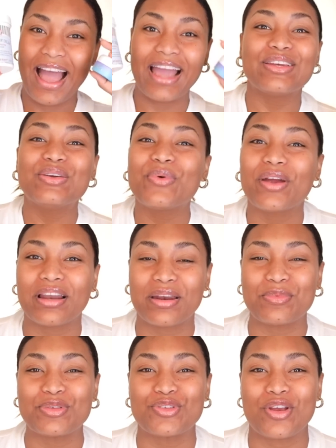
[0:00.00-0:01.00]
I do wear a lot
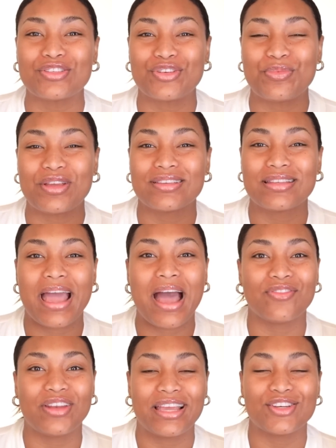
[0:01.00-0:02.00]
of moisturizer because I
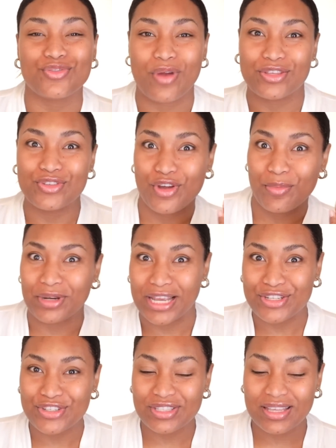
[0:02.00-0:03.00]
have like dry to
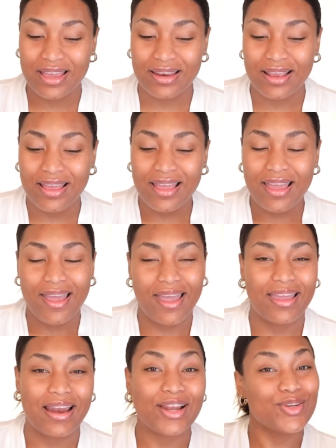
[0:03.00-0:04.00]
combination skin,
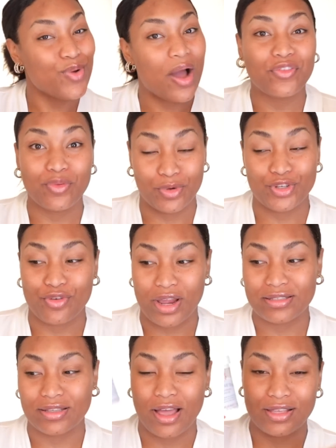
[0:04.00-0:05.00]
and I do have to
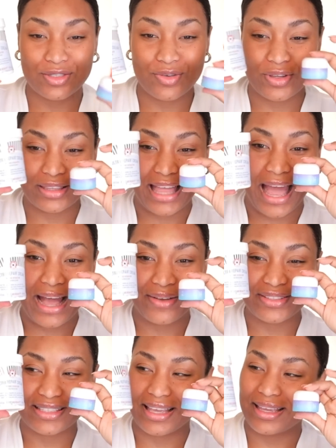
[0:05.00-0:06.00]
moisturize a lot. So in that, I
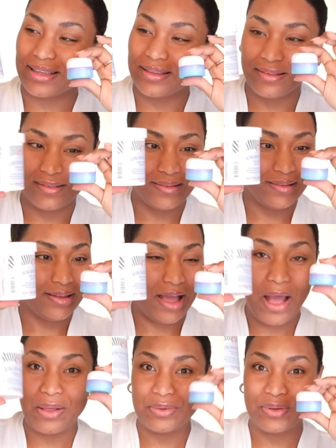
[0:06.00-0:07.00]
was like,
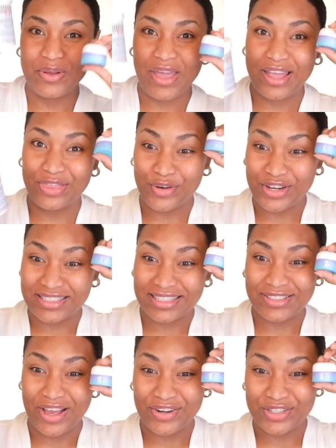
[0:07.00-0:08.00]
oh, okay,
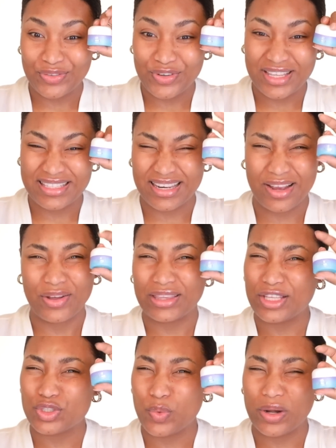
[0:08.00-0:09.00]
$36 for this, and now I
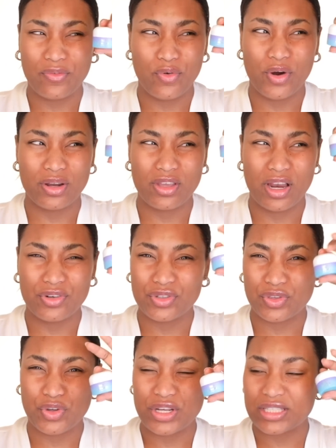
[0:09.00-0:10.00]
think $24 or
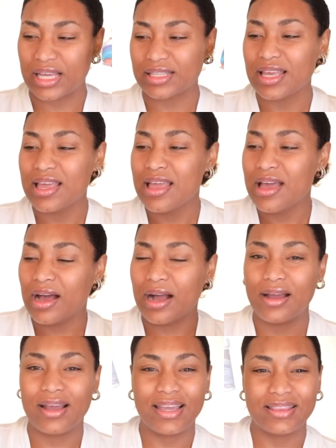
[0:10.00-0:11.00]
$36.
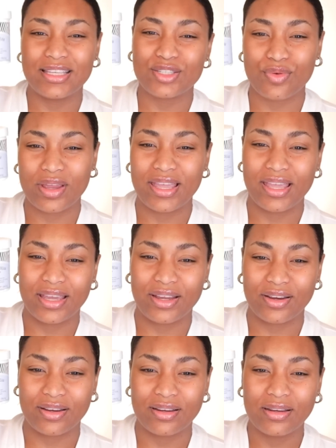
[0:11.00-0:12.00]
And this right
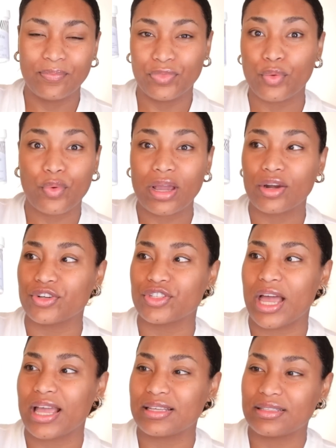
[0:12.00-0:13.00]
here, the regular
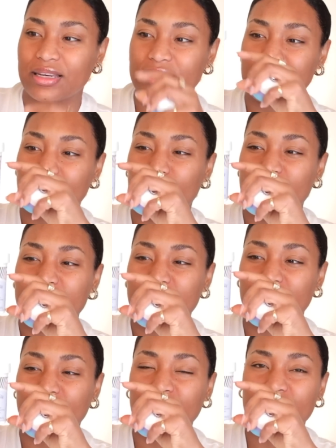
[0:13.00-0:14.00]
size that is like right
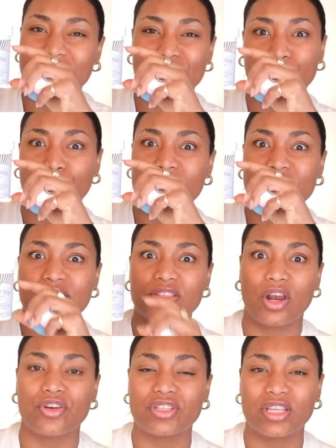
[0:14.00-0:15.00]
here, is $36.